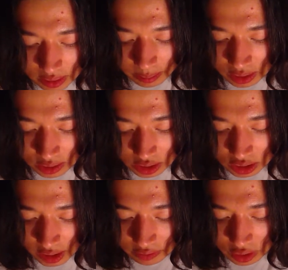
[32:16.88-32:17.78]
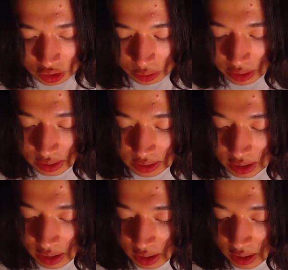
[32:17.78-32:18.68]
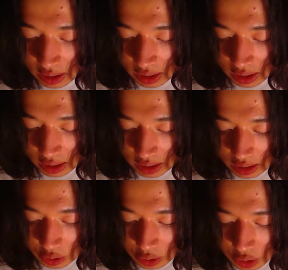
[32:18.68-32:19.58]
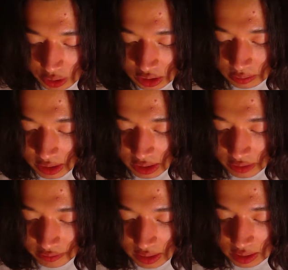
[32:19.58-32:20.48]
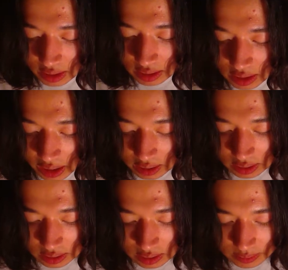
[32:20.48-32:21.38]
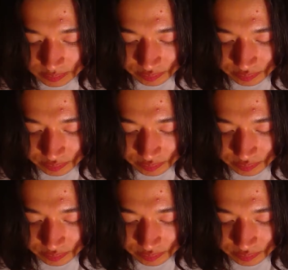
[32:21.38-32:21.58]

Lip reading: That means I just have good choice, or choice that really fits his standards.